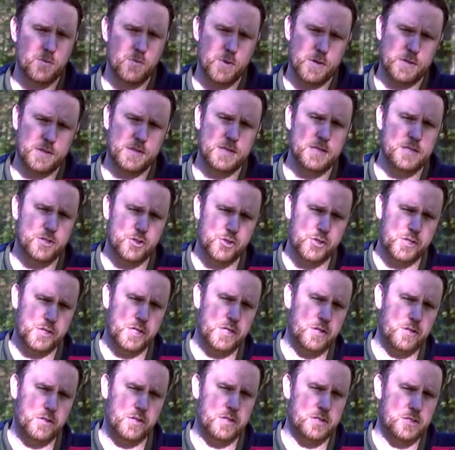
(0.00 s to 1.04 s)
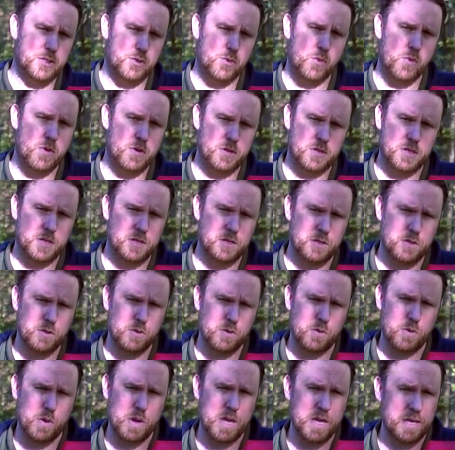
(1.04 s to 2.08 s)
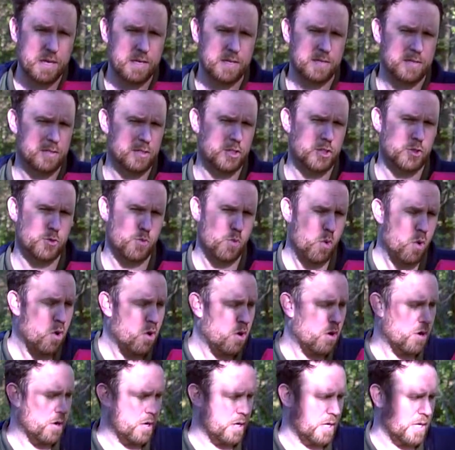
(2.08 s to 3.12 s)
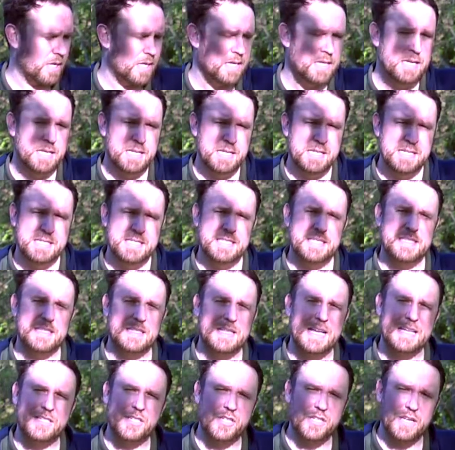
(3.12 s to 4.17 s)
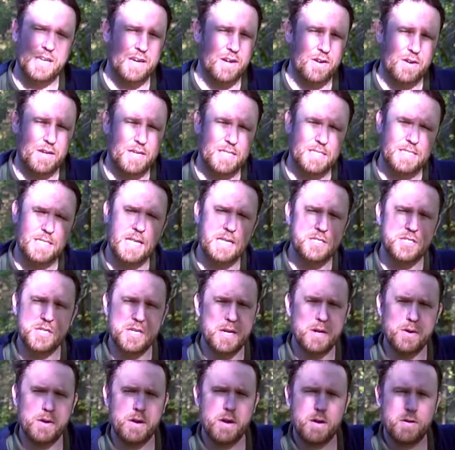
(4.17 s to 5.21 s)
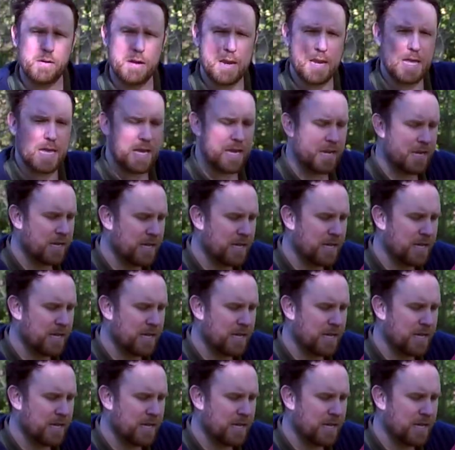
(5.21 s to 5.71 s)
what this shield sword can do. The Shword. It's legendary. It's legendary already.